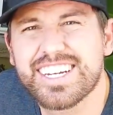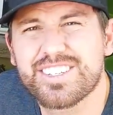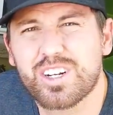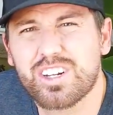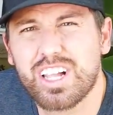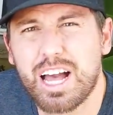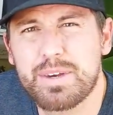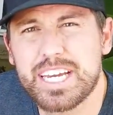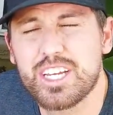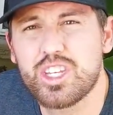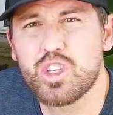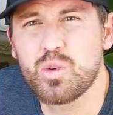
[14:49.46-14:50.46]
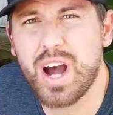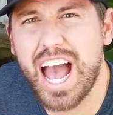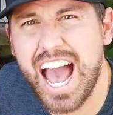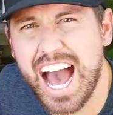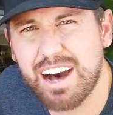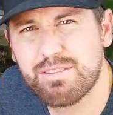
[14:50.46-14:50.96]
desert climate, you
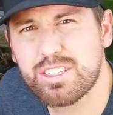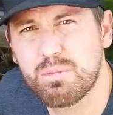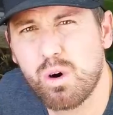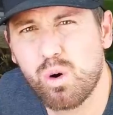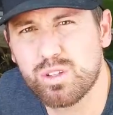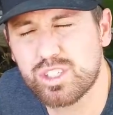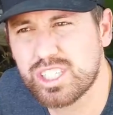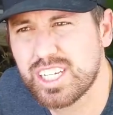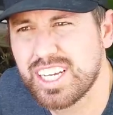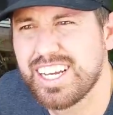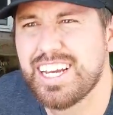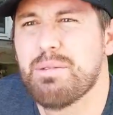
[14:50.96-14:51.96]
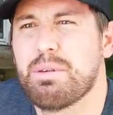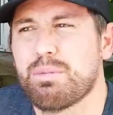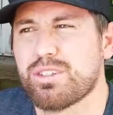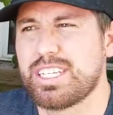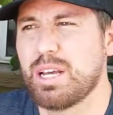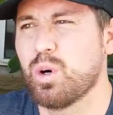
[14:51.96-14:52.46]
have to mulch.
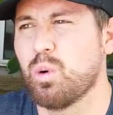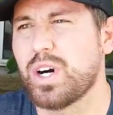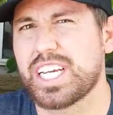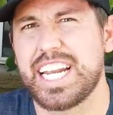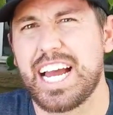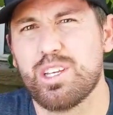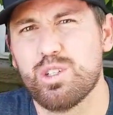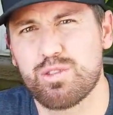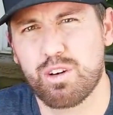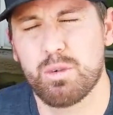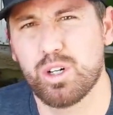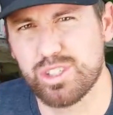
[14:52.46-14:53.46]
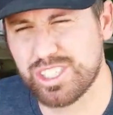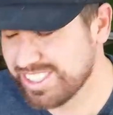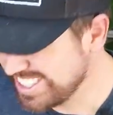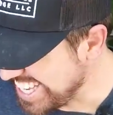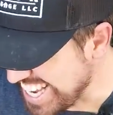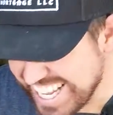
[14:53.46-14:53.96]
People say, well, what can I use for mulch?
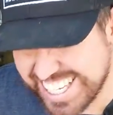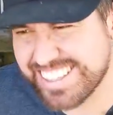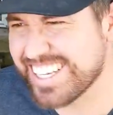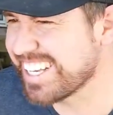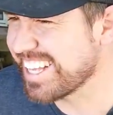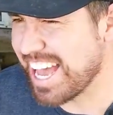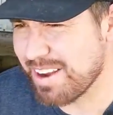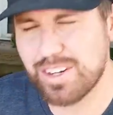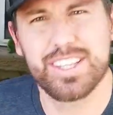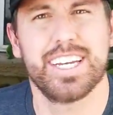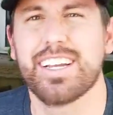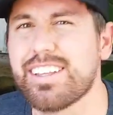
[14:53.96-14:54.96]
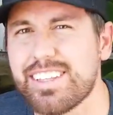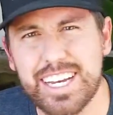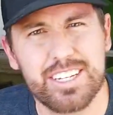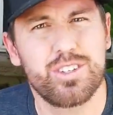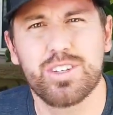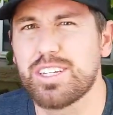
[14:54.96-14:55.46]
Anything, everything.
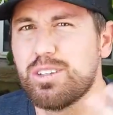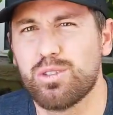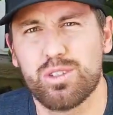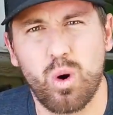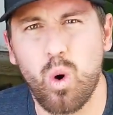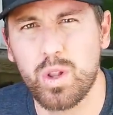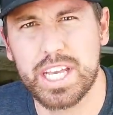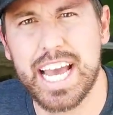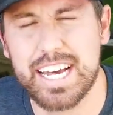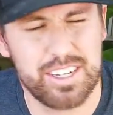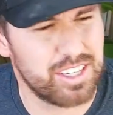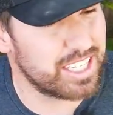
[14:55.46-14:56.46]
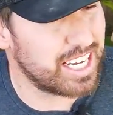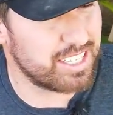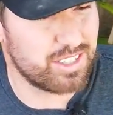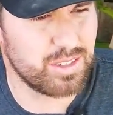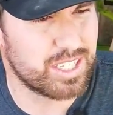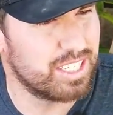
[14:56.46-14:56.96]
Yes, you can use oleander.
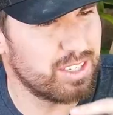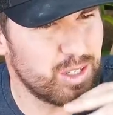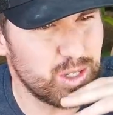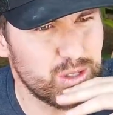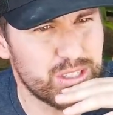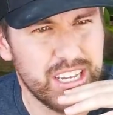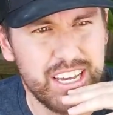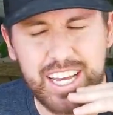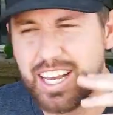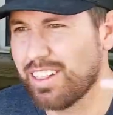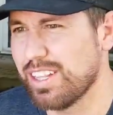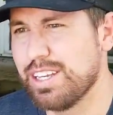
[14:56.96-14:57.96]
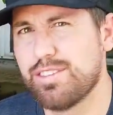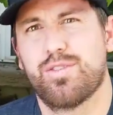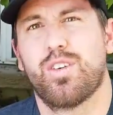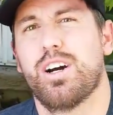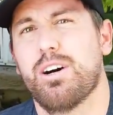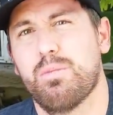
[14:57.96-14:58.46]
Yes, you can use leaves
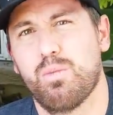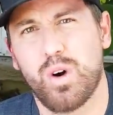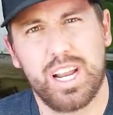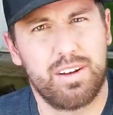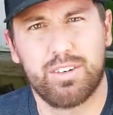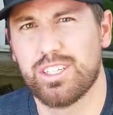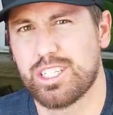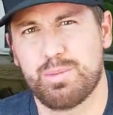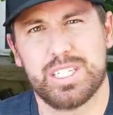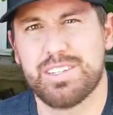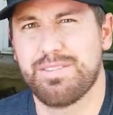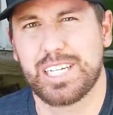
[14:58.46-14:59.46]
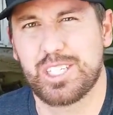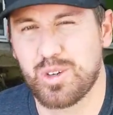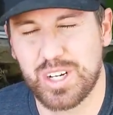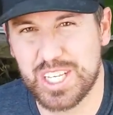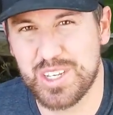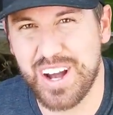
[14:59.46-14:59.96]
from whatever specific
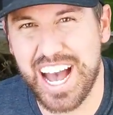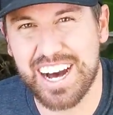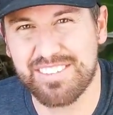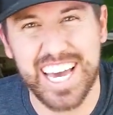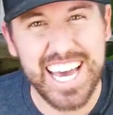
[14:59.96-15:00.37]
tree you have.